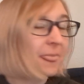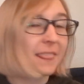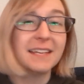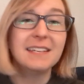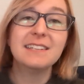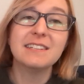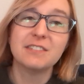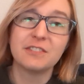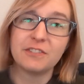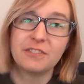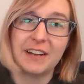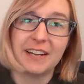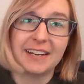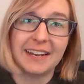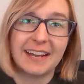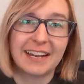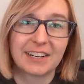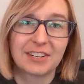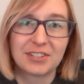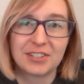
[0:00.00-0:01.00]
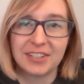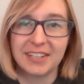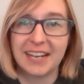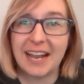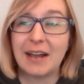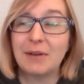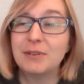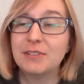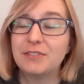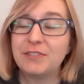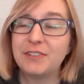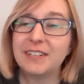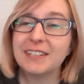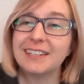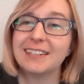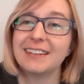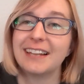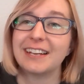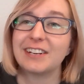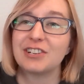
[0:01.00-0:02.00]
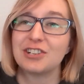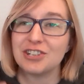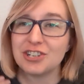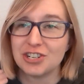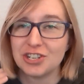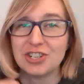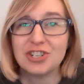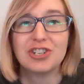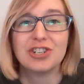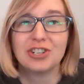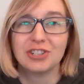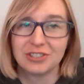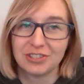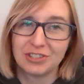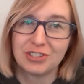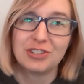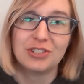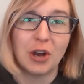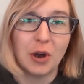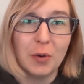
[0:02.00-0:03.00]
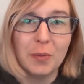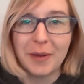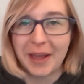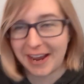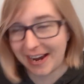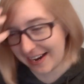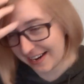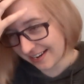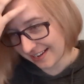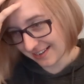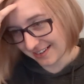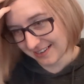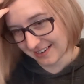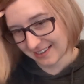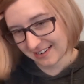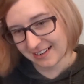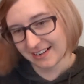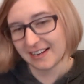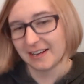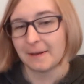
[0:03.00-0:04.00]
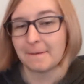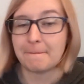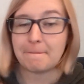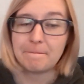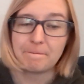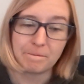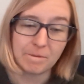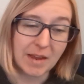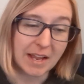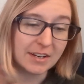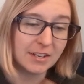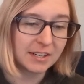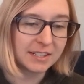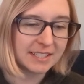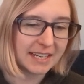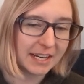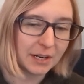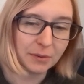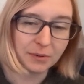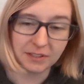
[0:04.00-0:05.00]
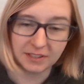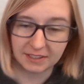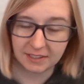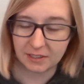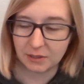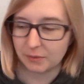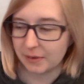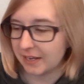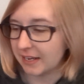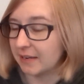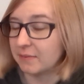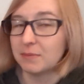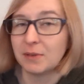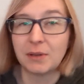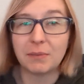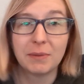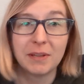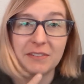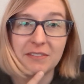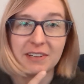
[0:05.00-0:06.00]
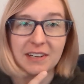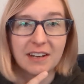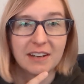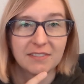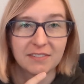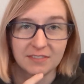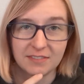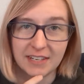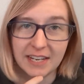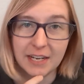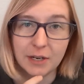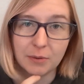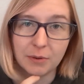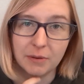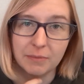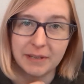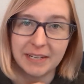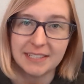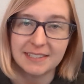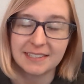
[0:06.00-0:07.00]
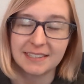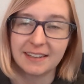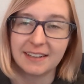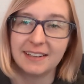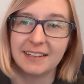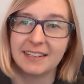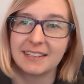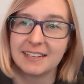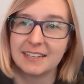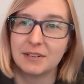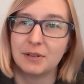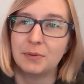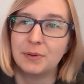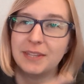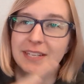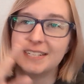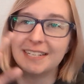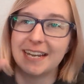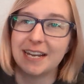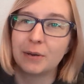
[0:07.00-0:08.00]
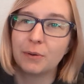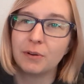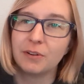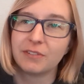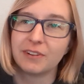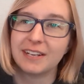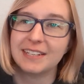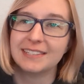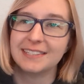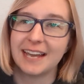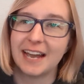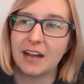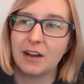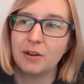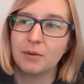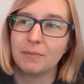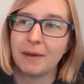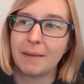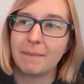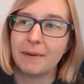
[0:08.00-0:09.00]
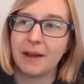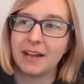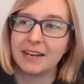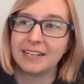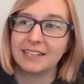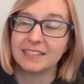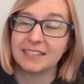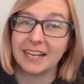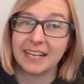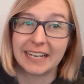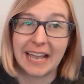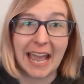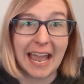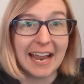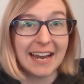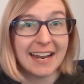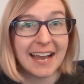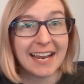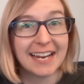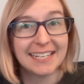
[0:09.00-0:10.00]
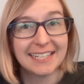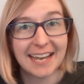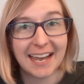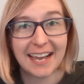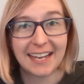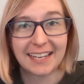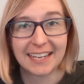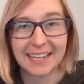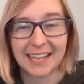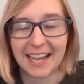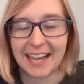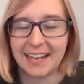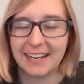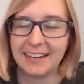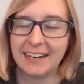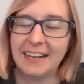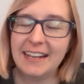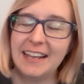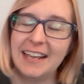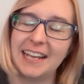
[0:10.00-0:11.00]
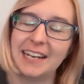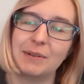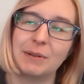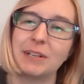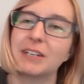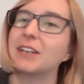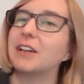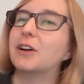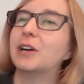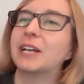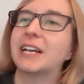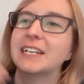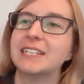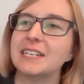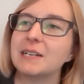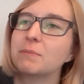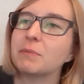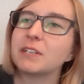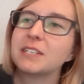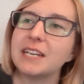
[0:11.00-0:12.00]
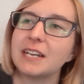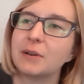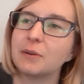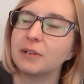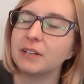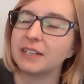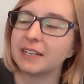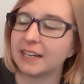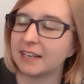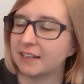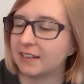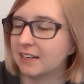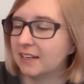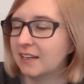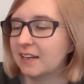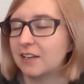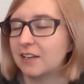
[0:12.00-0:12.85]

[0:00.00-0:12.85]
This is fun, actually. I was feeling like sh so bad. I took DayQuil a little while. I'm, I'm living off of DayQuil, basically. Like, the, when the DayQuil runs out, my body is like, and I attack again. I'm like, no, I gotta take my DayQuil again.